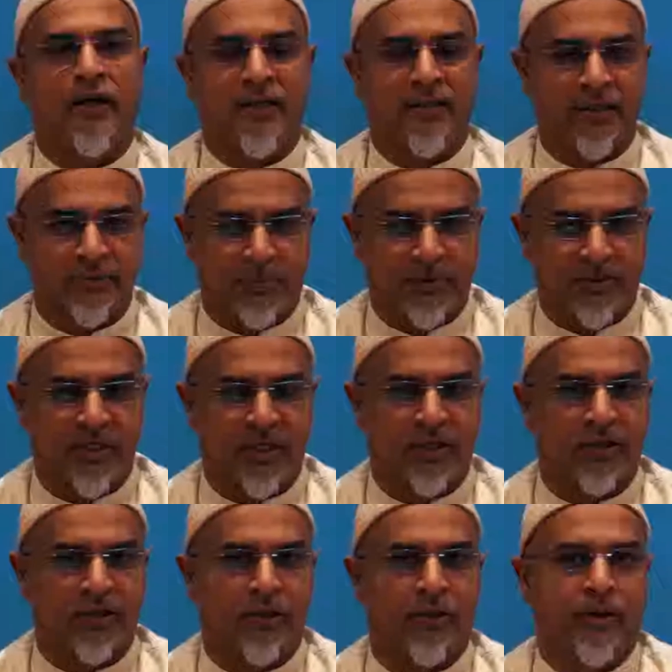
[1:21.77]
In this
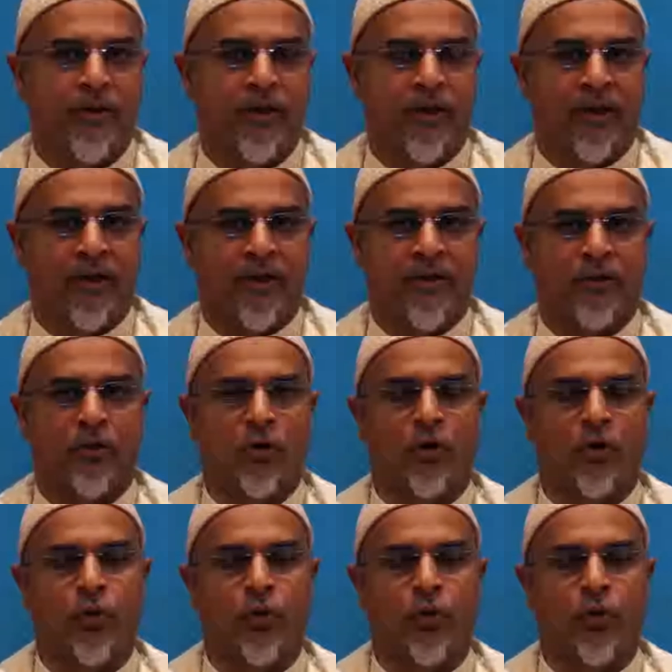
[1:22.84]
particular